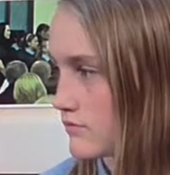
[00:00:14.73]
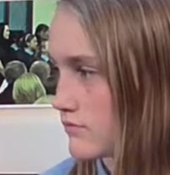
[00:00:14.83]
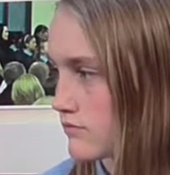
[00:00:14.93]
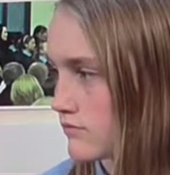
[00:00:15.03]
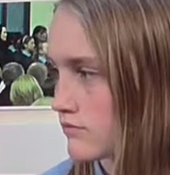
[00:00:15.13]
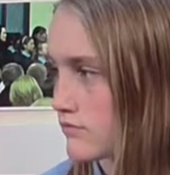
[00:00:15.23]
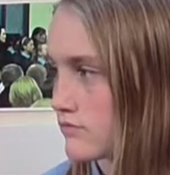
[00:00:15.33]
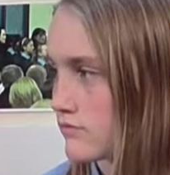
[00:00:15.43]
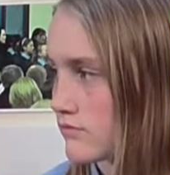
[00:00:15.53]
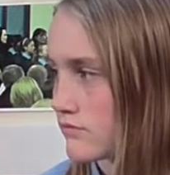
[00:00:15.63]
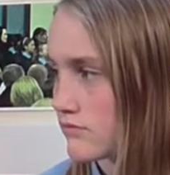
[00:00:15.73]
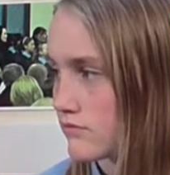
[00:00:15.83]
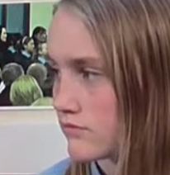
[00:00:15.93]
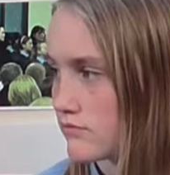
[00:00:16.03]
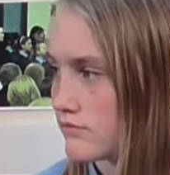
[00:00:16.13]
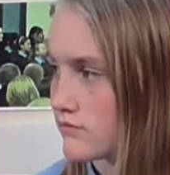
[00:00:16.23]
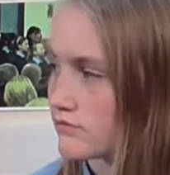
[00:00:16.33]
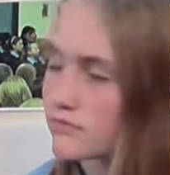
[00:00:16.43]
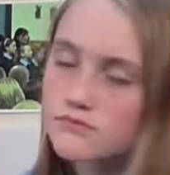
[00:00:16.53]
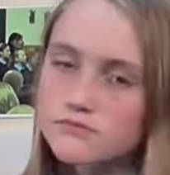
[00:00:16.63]

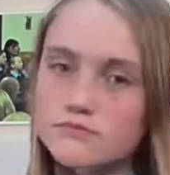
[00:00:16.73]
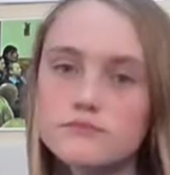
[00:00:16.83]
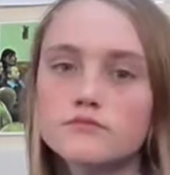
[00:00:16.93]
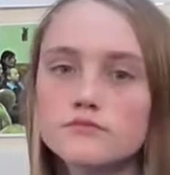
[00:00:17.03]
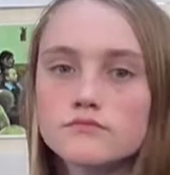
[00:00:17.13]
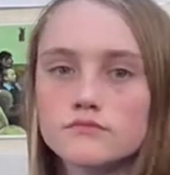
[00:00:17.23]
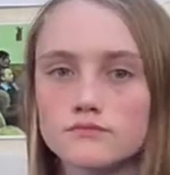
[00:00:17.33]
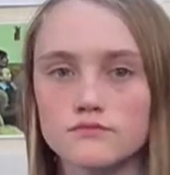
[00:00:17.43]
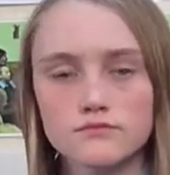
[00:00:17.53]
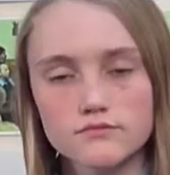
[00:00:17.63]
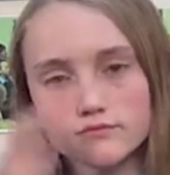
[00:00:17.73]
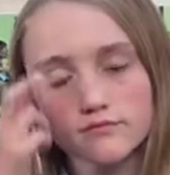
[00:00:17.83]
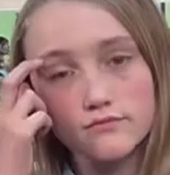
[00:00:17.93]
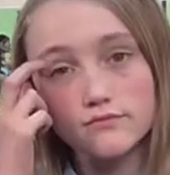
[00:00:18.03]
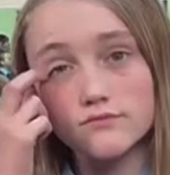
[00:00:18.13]
(not speaking)